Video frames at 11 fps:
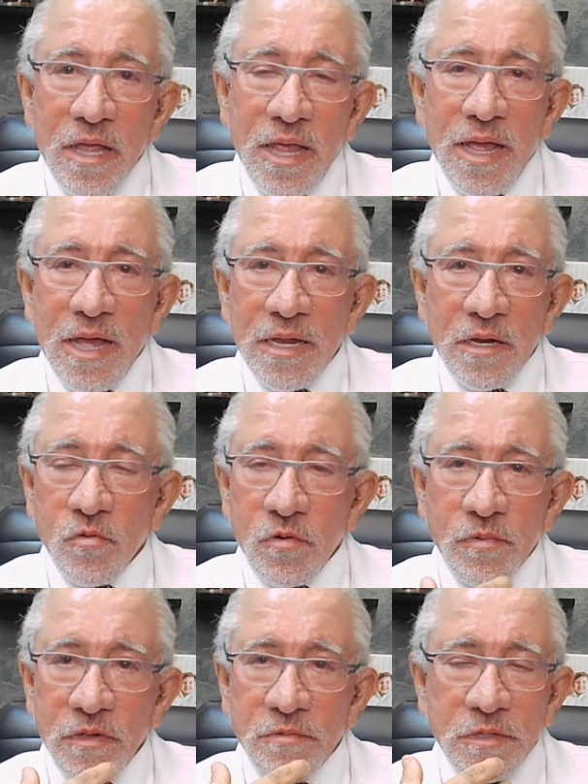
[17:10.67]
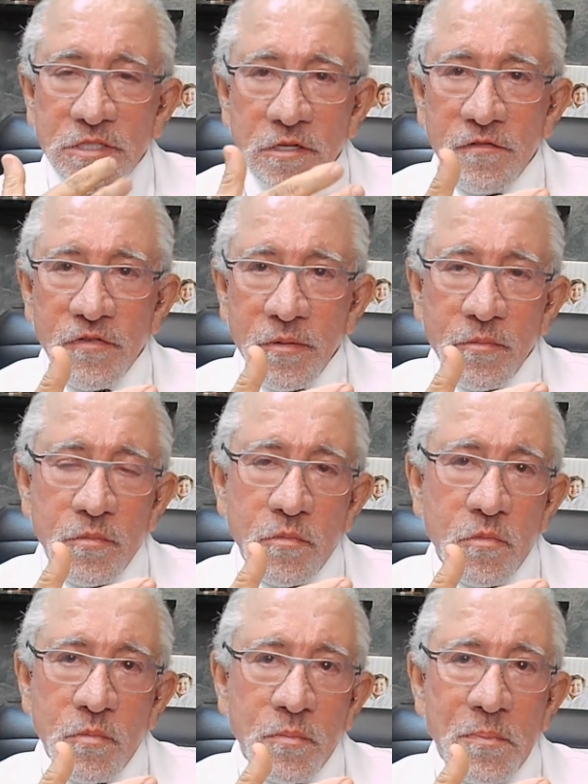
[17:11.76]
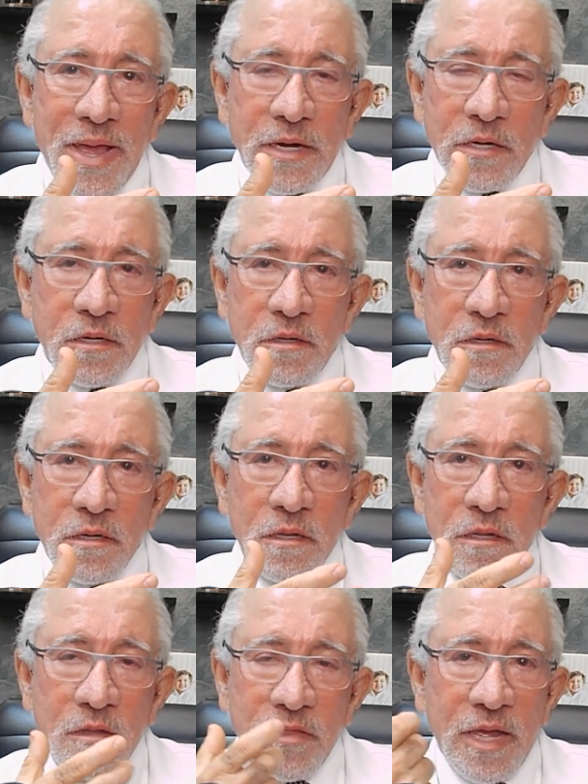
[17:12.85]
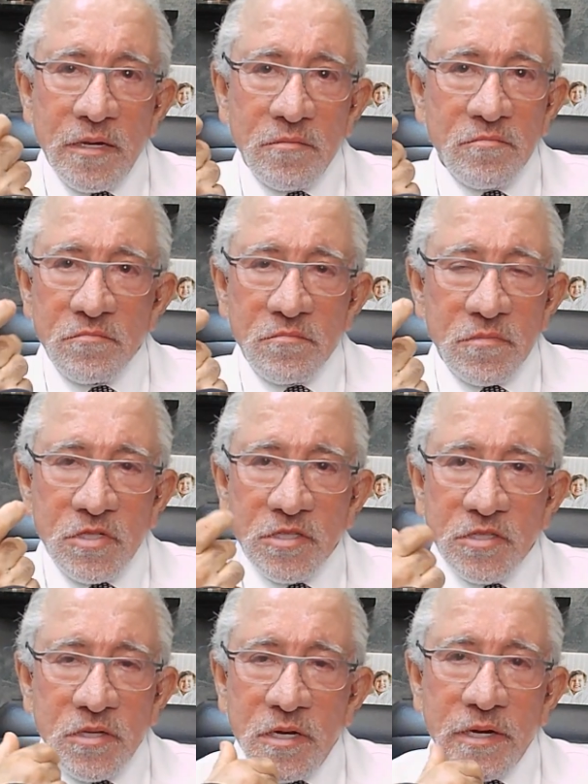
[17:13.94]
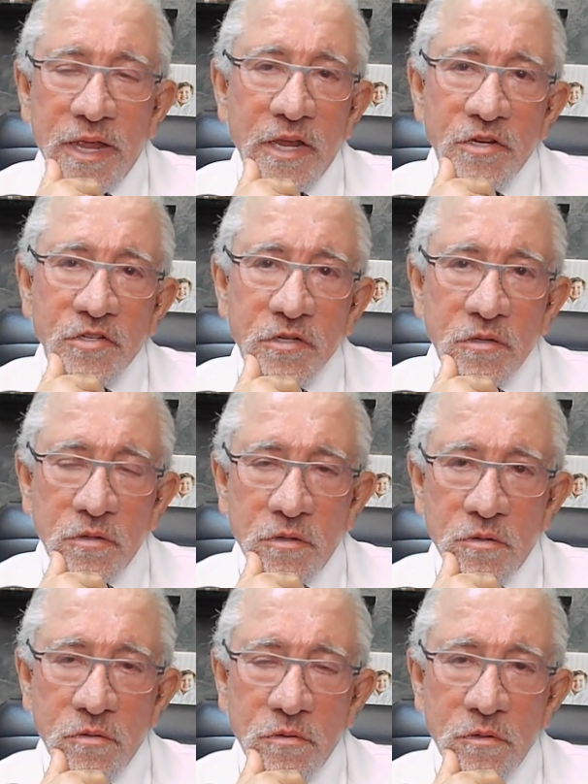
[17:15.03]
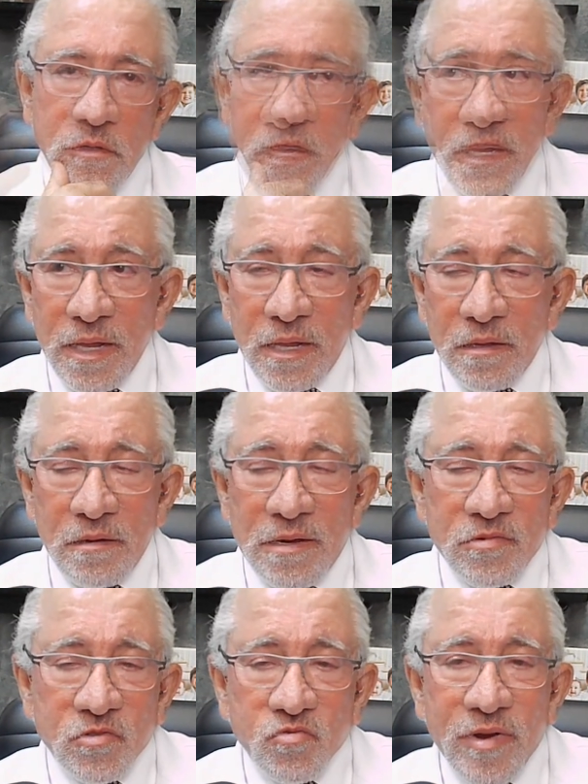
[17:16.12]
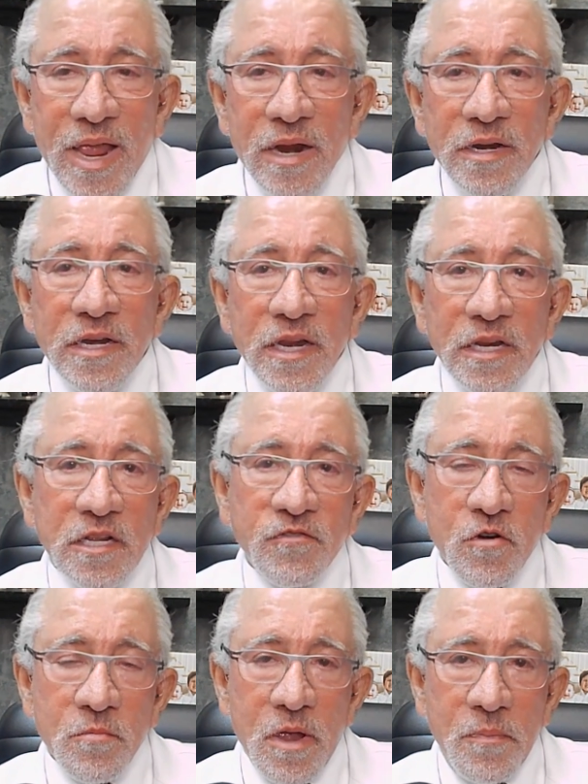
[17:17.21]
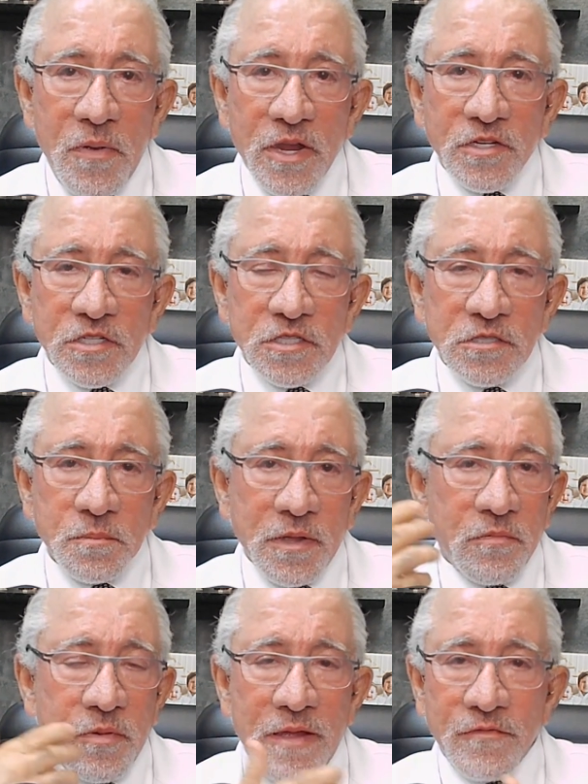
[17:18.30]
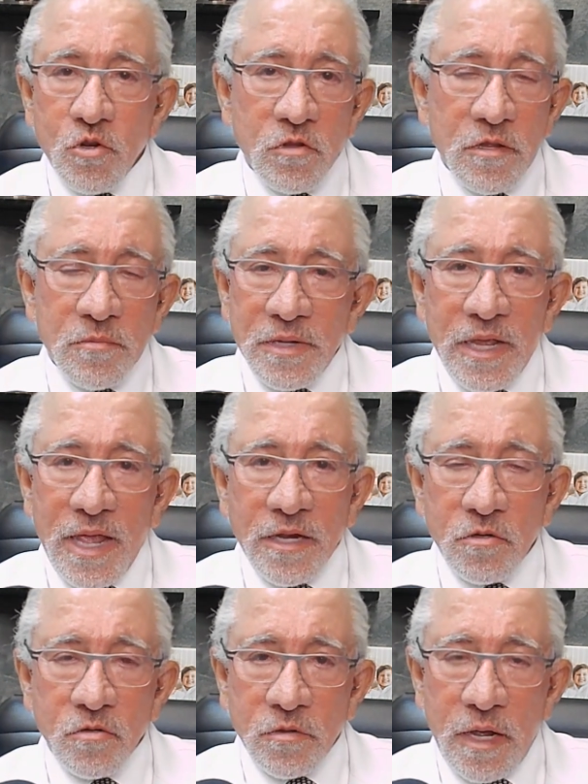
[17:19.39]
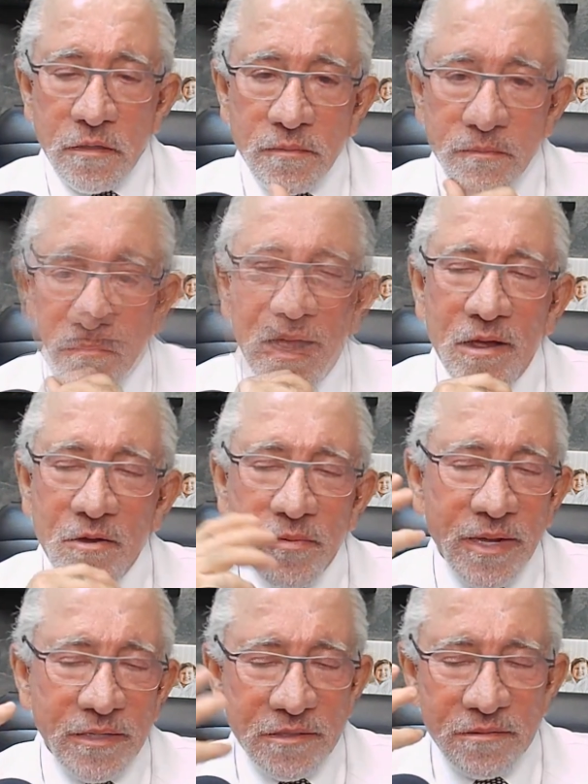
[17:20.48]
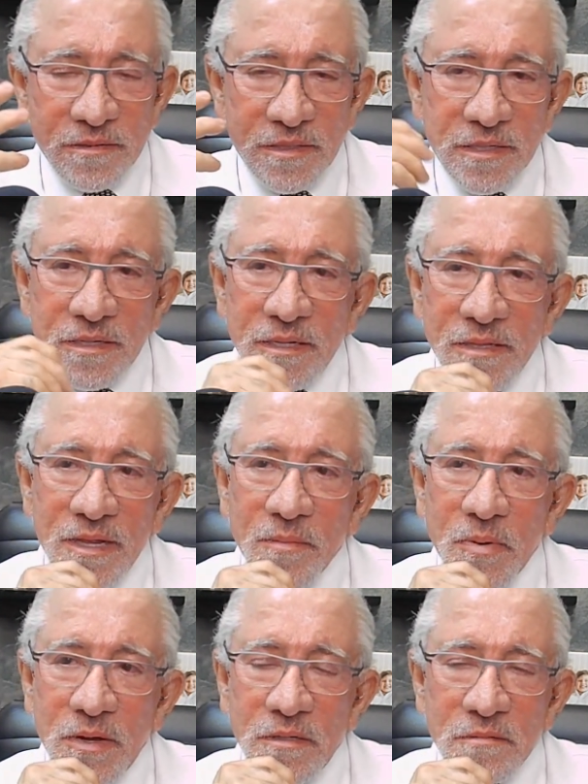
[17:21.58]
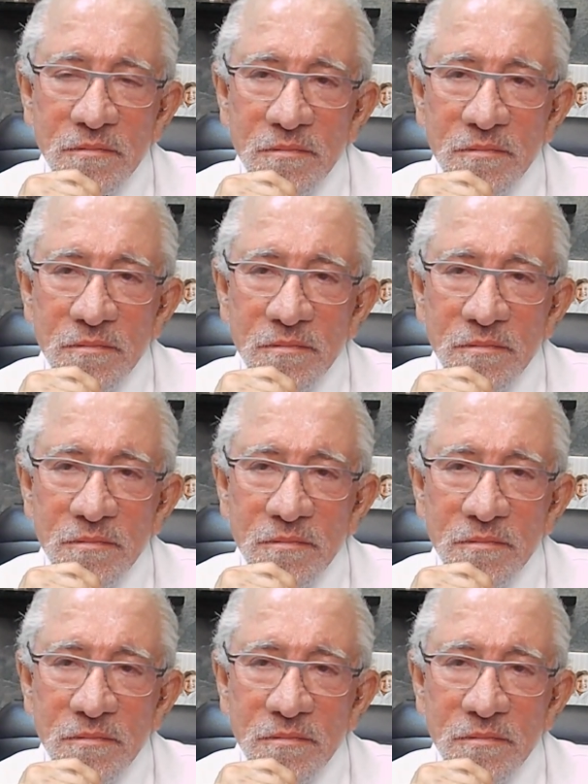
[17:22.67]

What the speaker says: and it will be serving better than just irrigation alone. It was rarely needed for my patients, but we have told them they can do that. I always think about